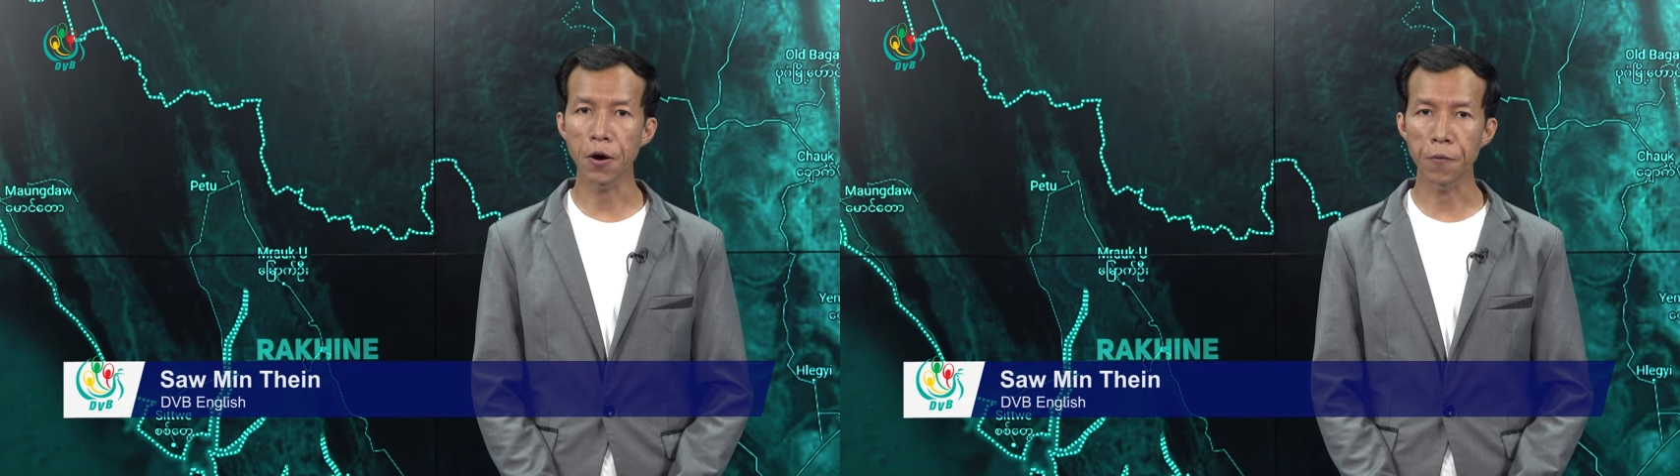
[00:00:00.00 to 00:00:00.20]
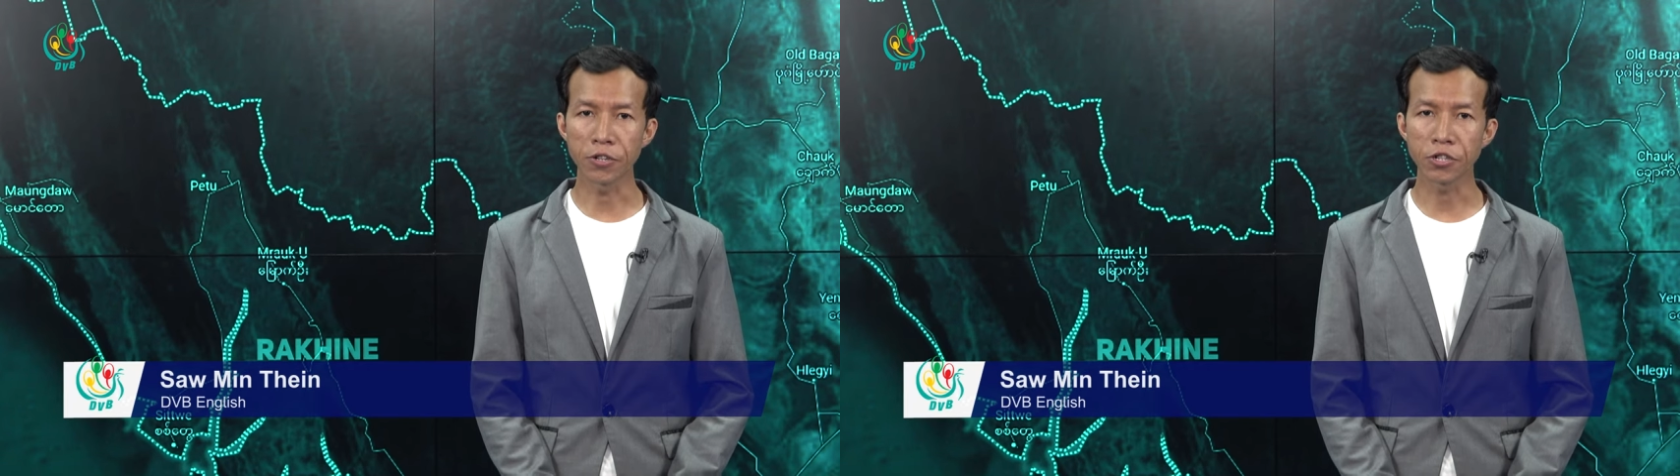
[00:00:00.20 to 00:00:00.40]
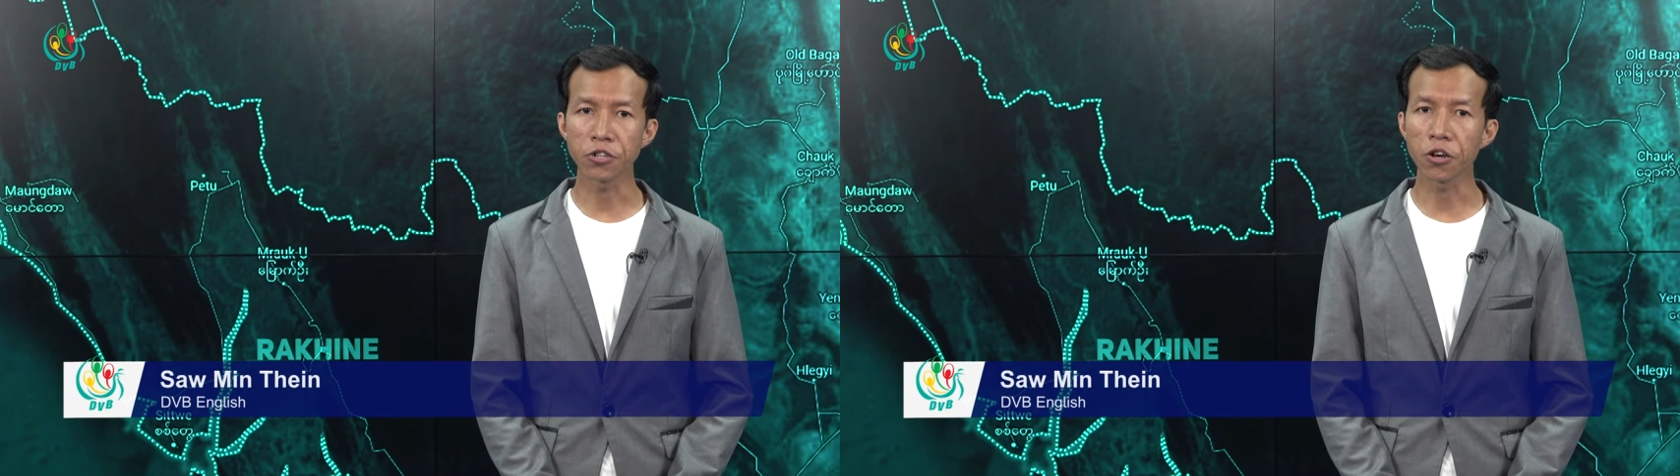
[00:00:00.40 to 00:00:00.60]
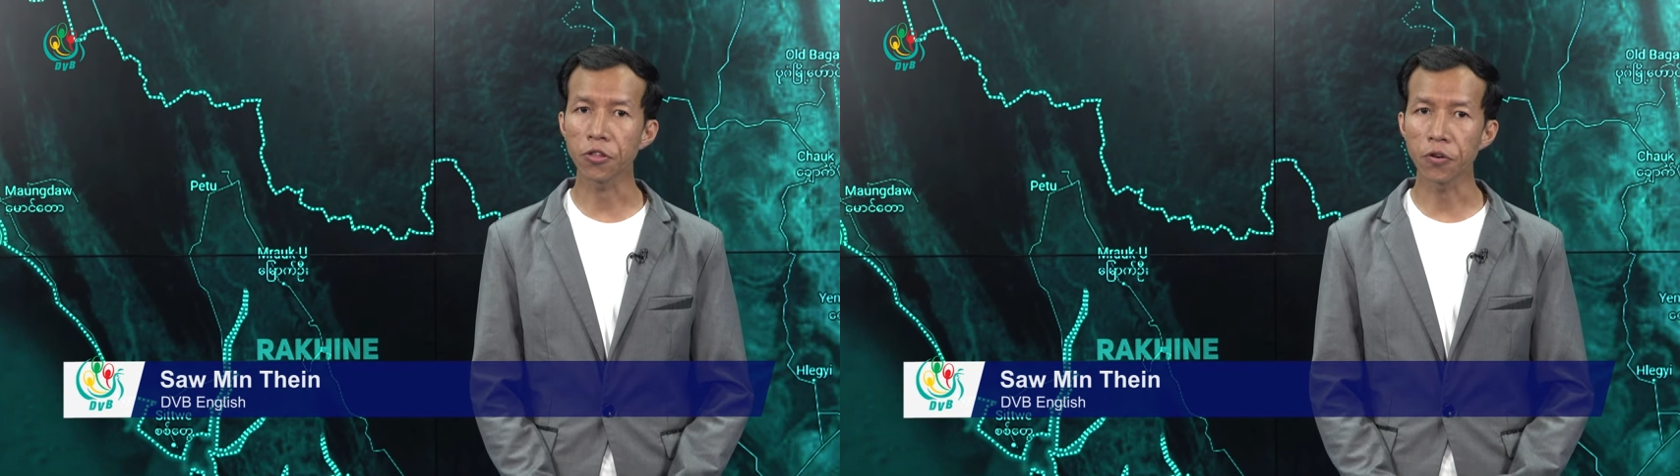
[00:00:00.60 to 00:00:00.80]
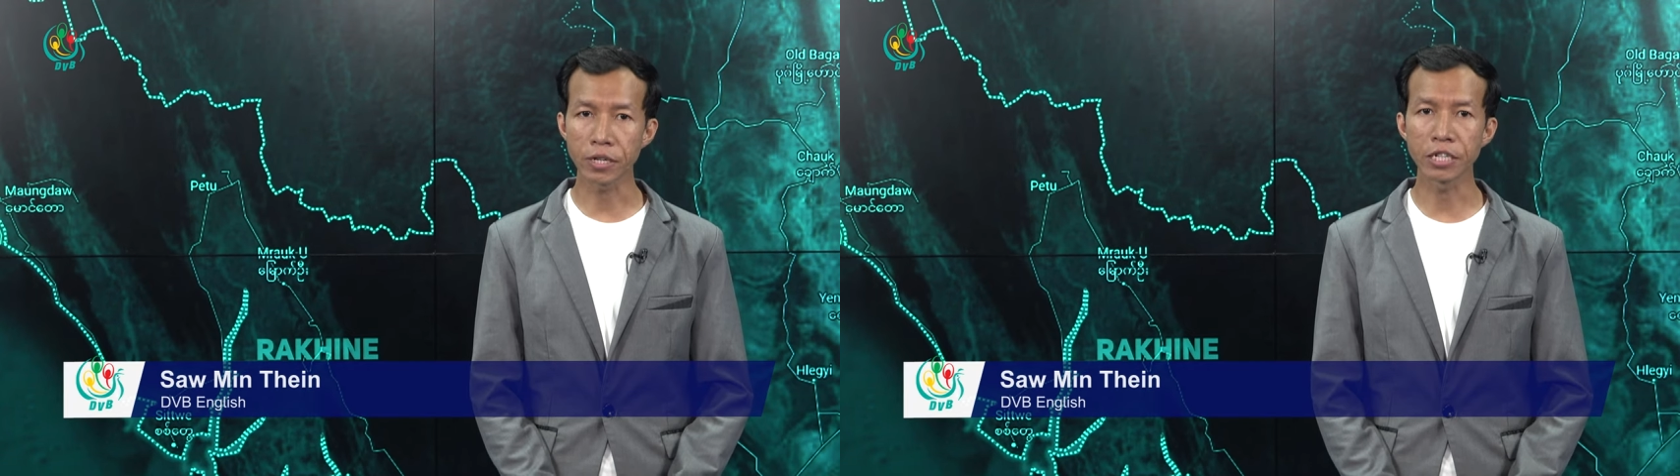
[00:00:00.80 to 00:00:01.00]
regime
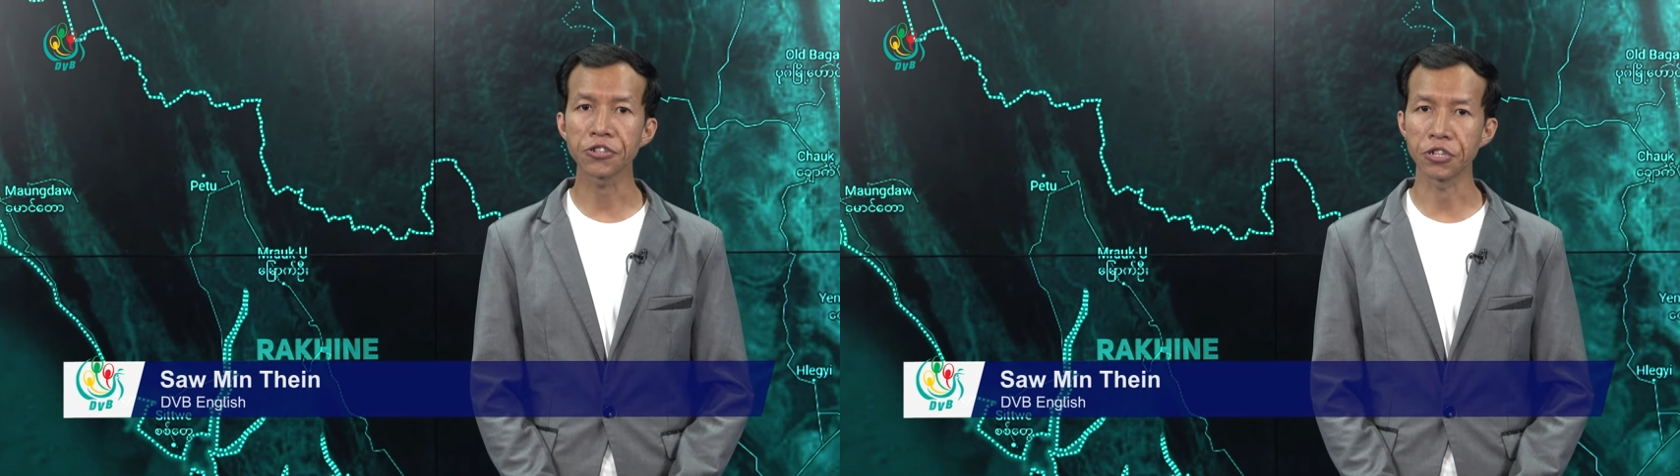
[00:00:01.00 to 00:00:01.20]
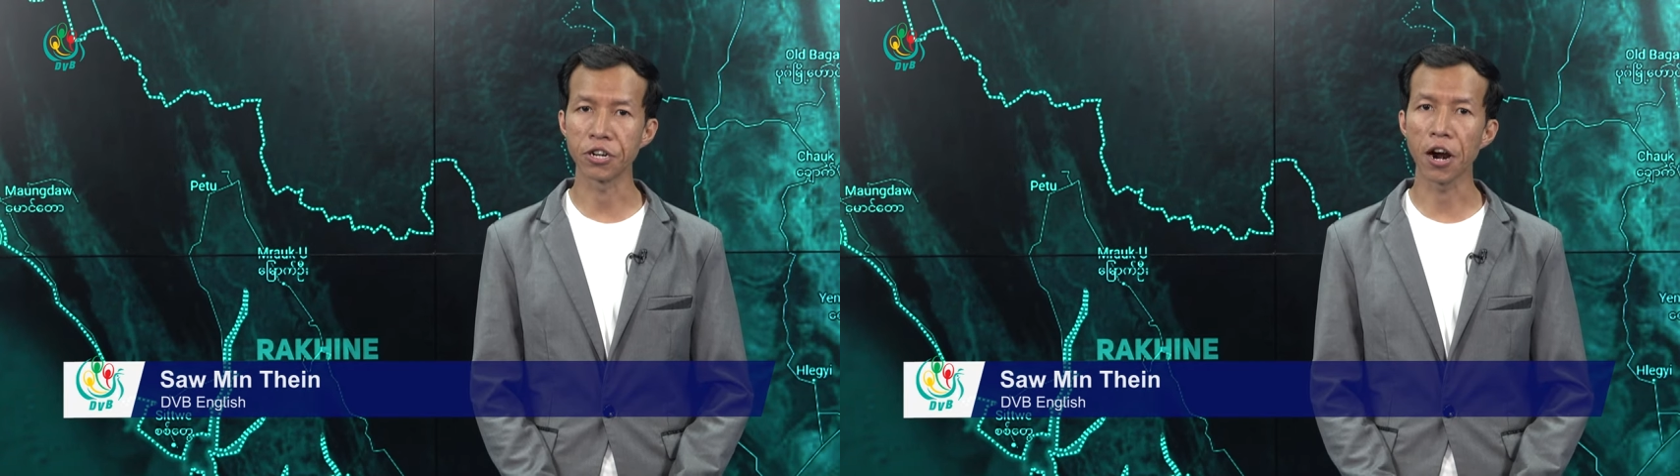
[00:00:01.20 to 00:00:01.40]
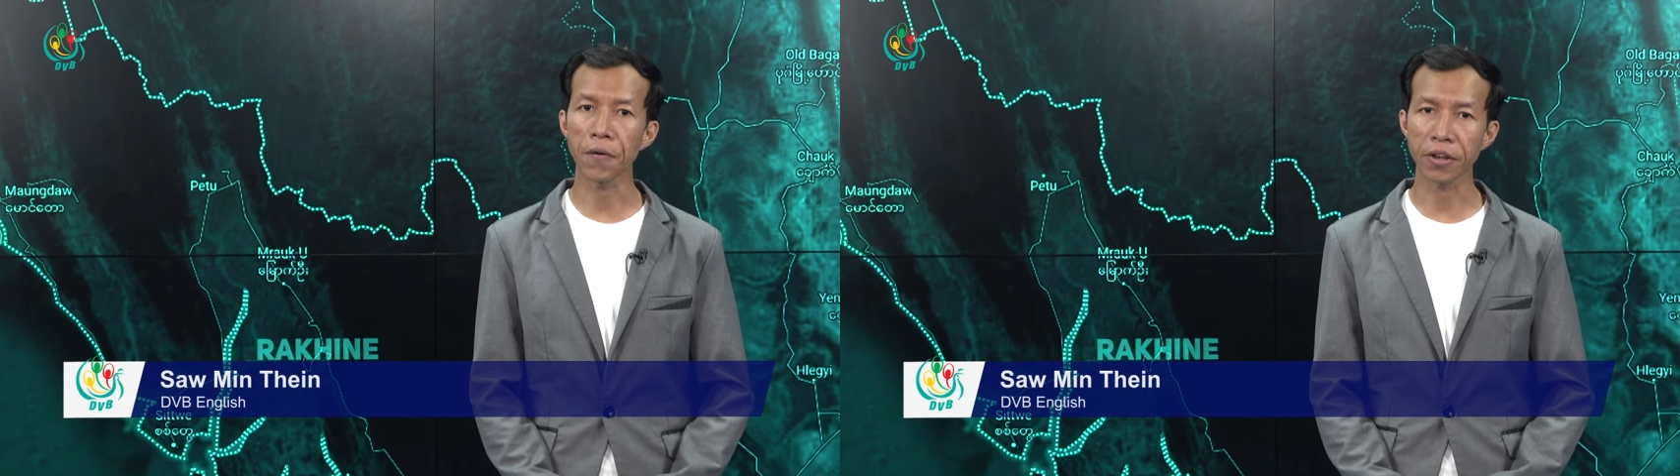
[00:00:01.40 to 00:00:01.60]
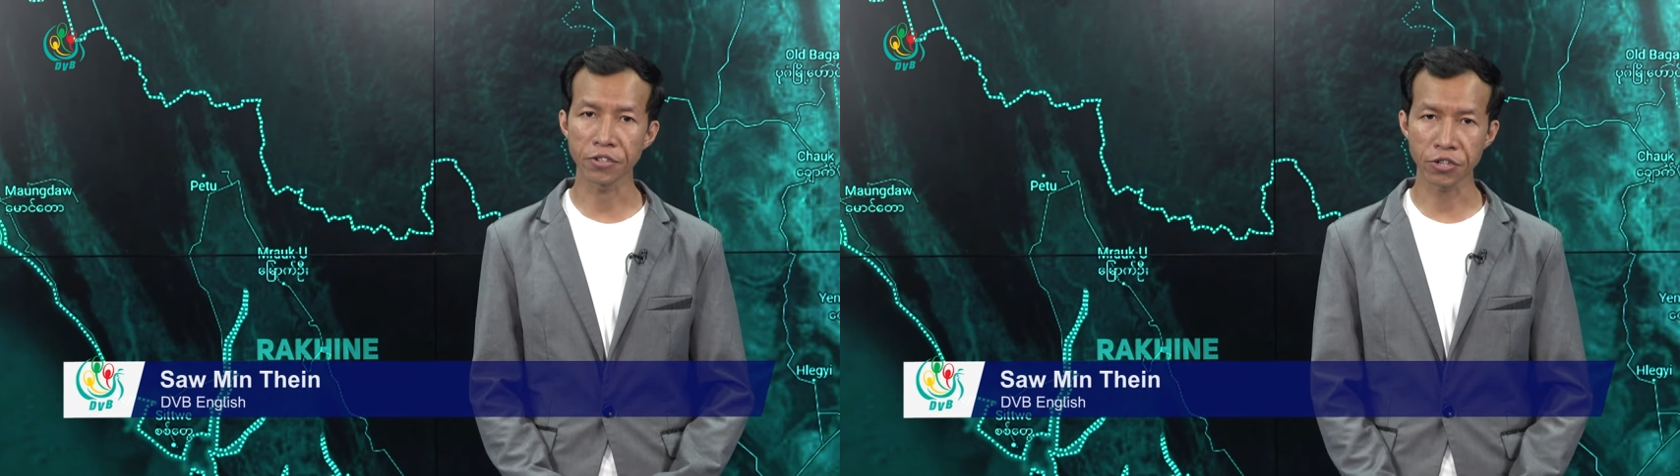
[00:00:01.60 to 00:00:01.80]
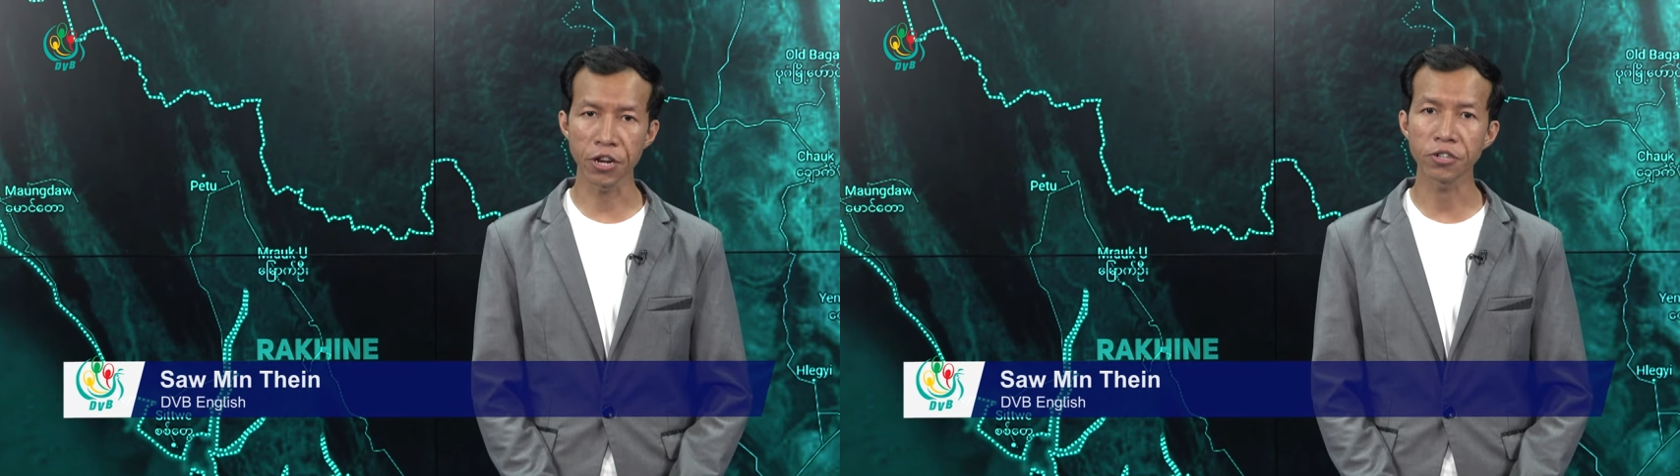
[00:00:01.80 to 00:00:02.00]
authorities in Rakhine
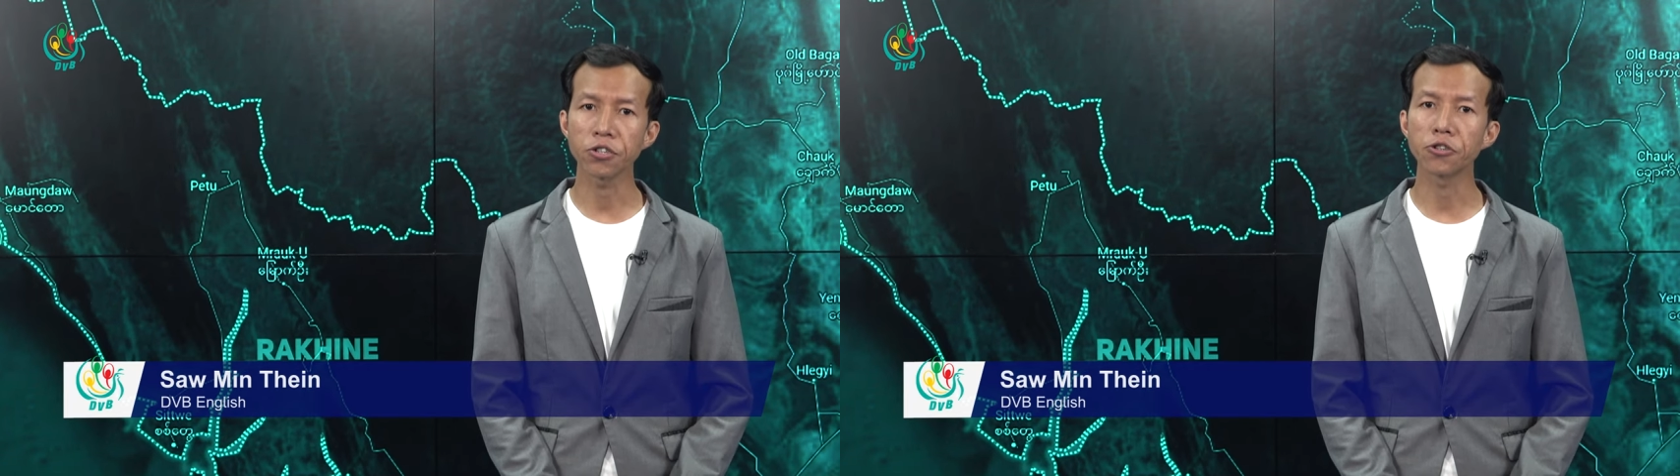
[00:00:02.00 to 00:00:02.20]
State